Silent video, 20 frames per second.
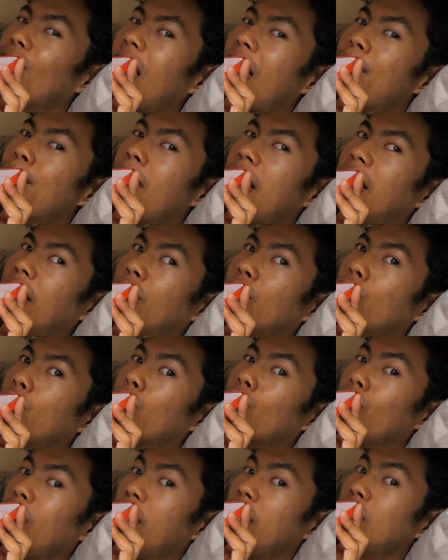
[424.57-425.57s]
bowl and my
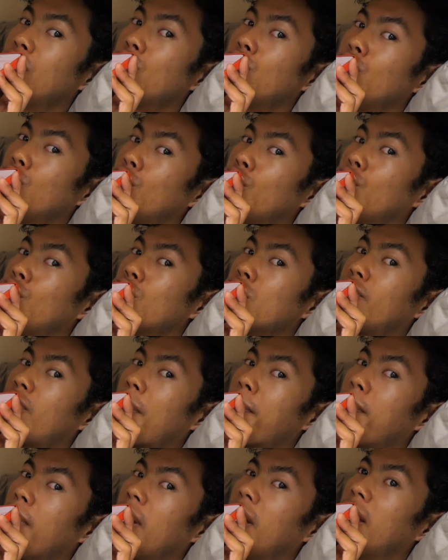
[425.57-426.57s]
little green
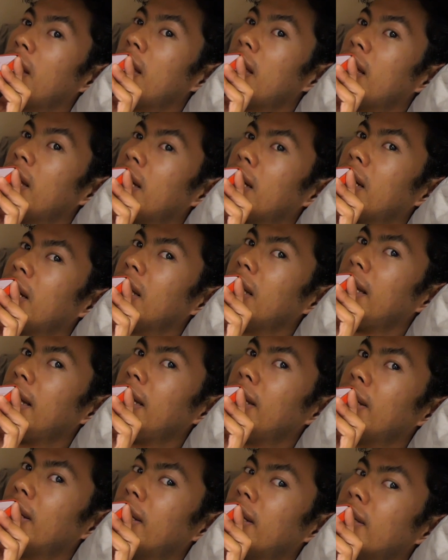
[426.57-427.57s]
juice from
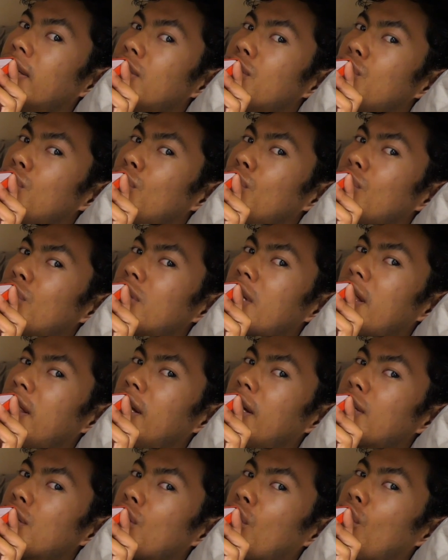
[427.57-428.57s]
Clean
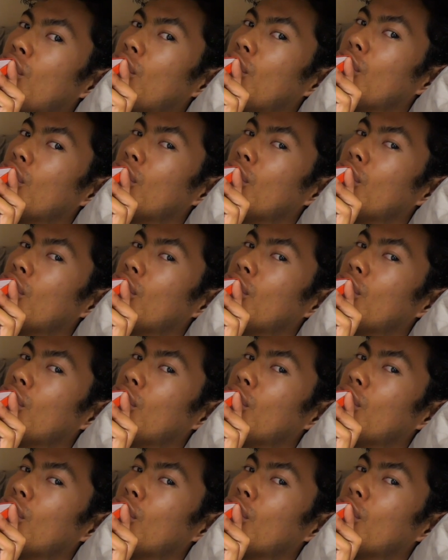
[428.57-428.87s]
Juice, I think it's